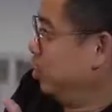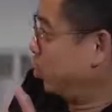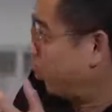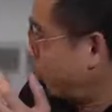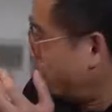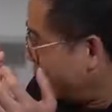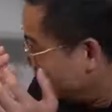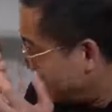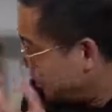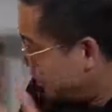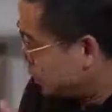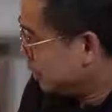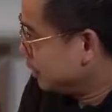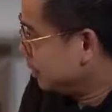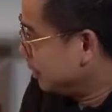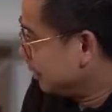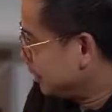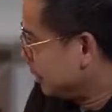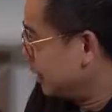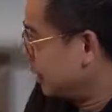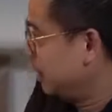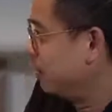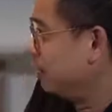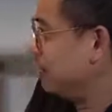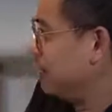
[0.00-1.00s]
question
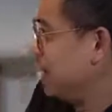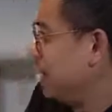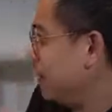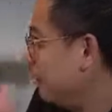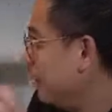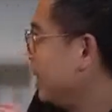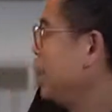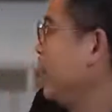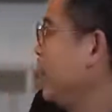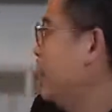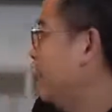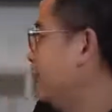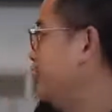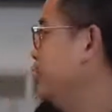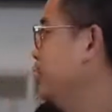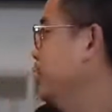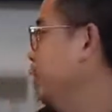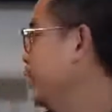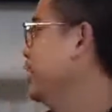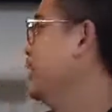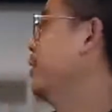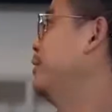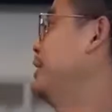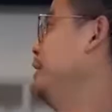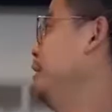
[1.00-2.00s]
yourself, am I actually
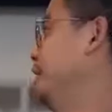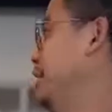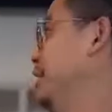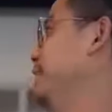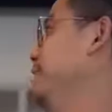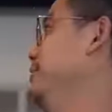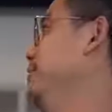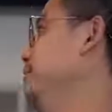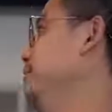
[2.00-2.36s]
doing the right thing?